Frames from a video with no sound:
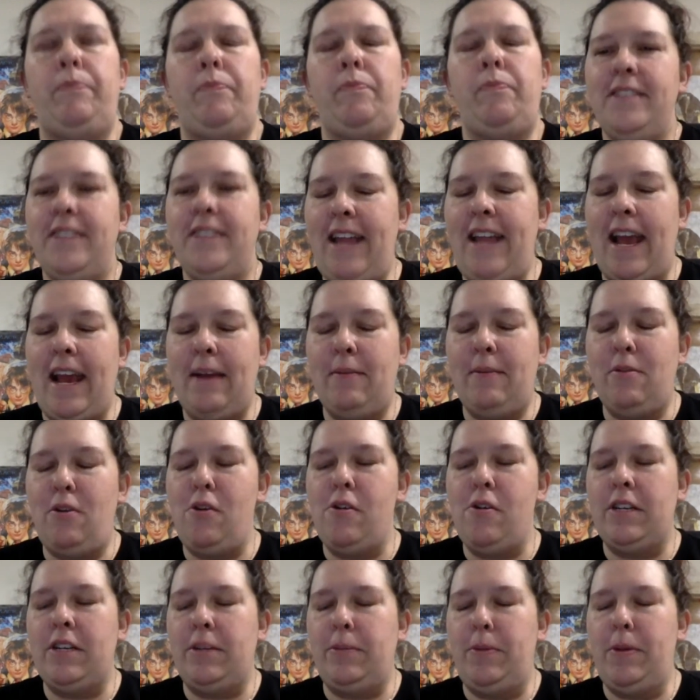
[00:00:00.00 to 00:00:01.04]
Today I'm
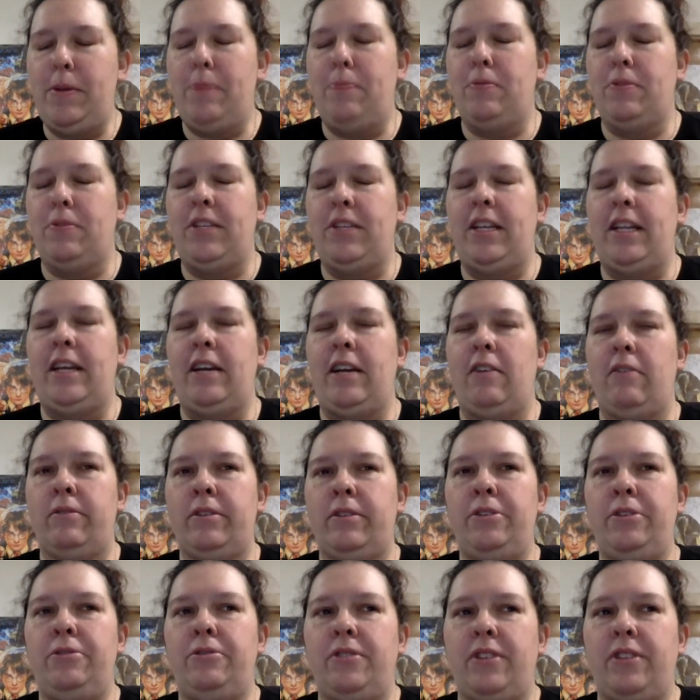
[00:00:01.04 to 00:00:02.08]
going to be presenting on
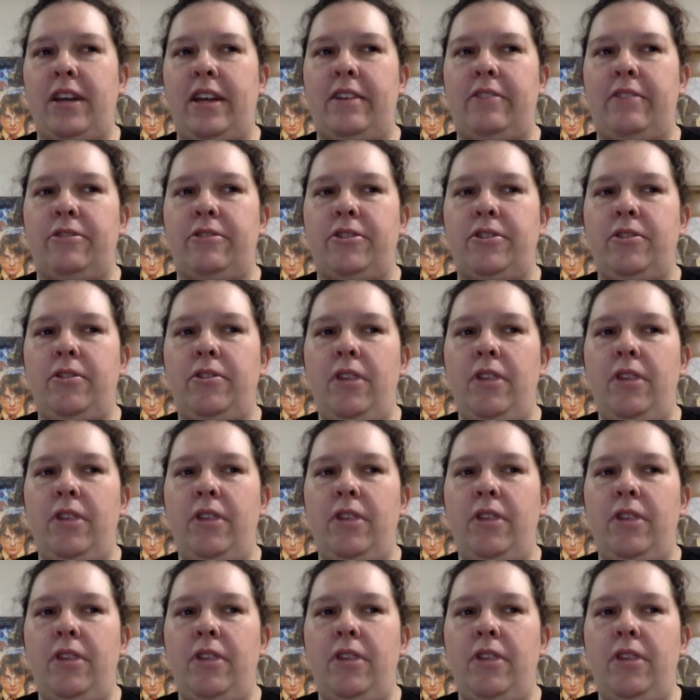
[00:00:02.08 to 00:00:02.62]
newsletters